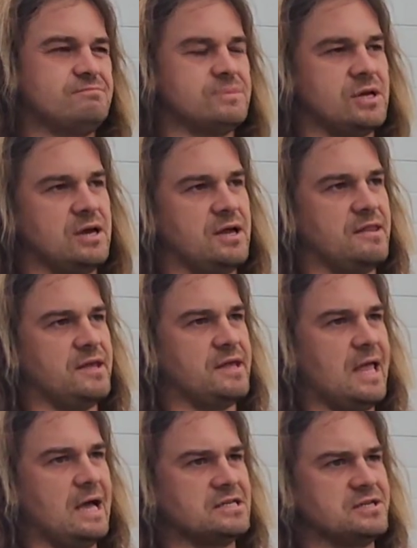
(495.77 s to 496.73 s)
I think
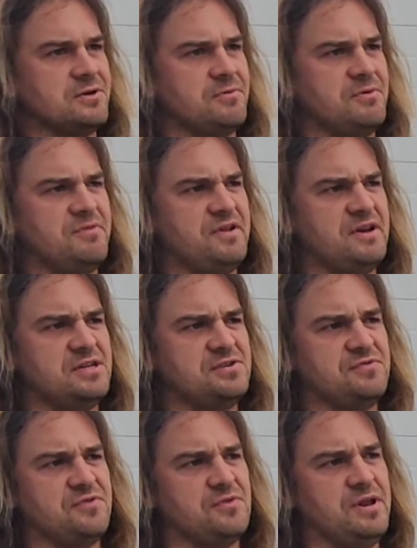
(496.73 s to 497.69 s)
last year we finished
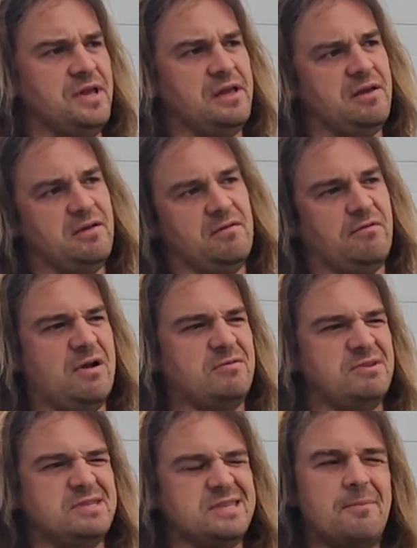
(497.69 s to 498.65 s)
fruiting around
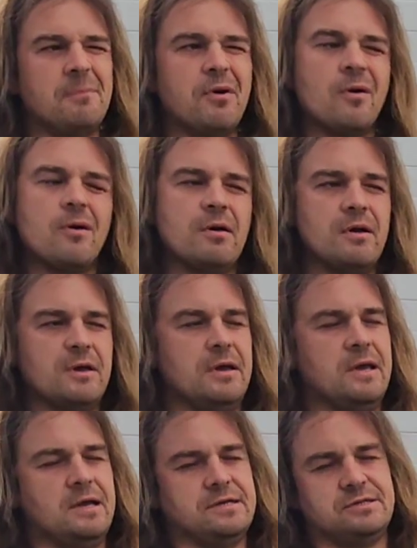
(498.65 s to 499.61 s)
December.
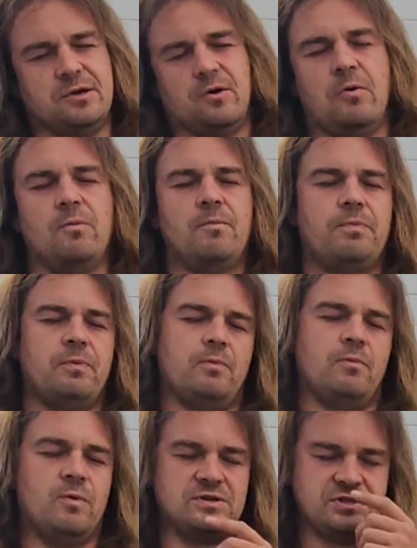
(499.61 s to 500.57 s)
So
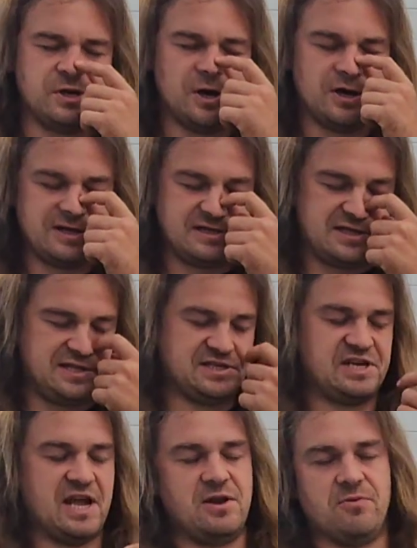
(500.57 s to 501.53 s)
once you got into the
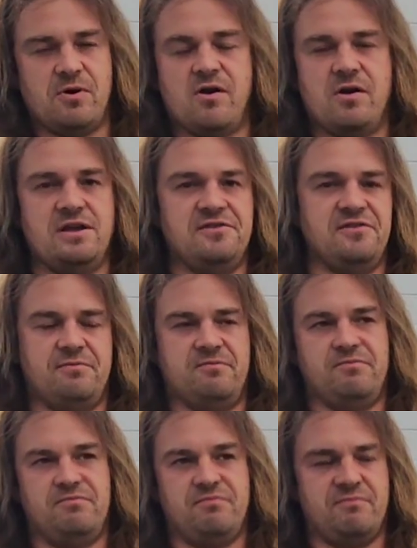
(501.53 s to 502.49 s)
Januaries,
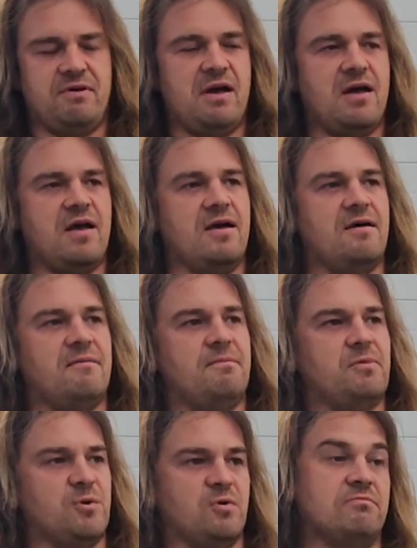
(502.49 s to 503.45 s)

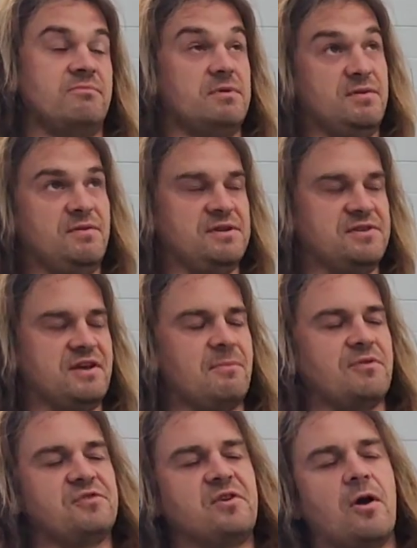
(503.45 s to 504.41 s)
or even
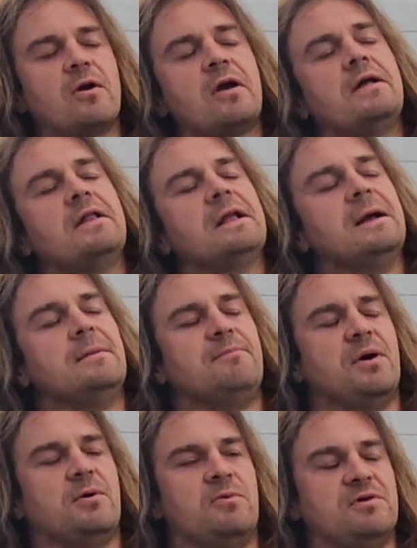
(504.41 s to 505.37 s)
December's dark,
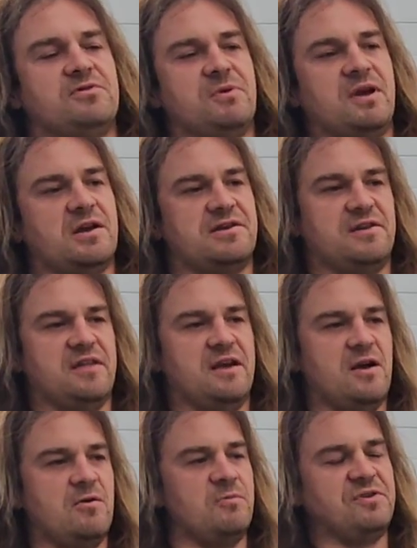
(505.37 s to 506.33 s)
but once we got into
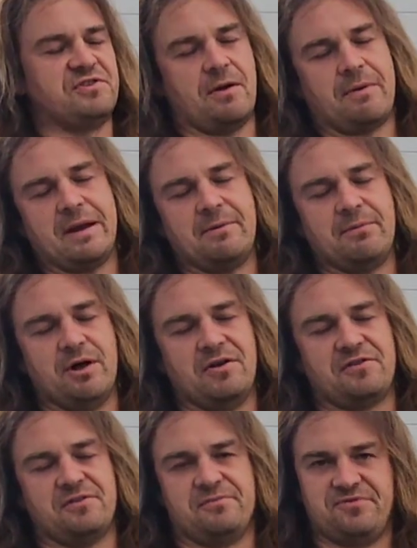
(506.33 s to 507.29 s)
there, we stopped getting
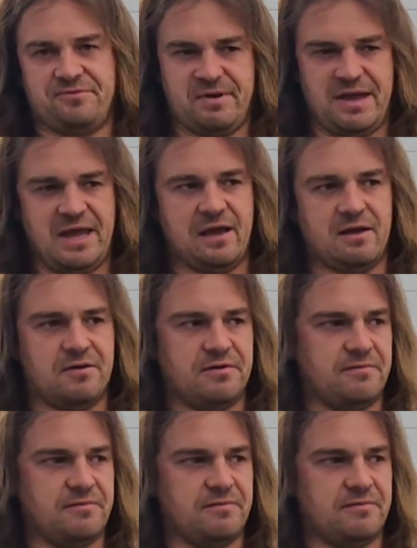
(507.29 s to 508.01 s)
blossoms and